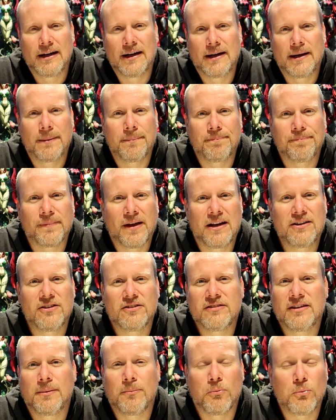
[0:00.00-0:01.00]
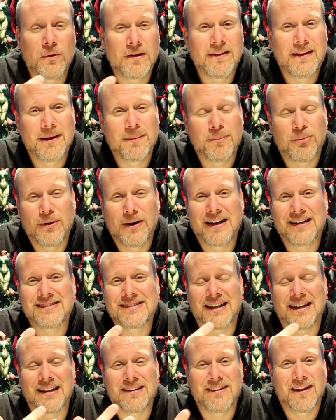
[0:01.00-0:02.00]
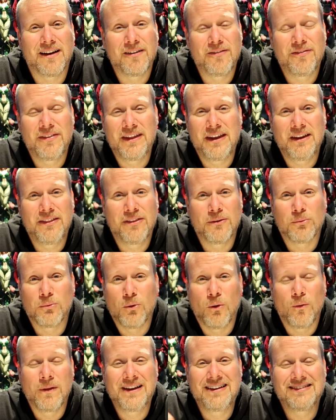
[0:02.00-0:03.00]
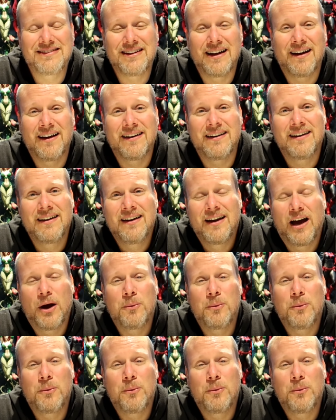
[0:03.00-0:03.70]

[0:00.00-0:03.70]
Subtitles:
I just am really impressed. I love the role he's done.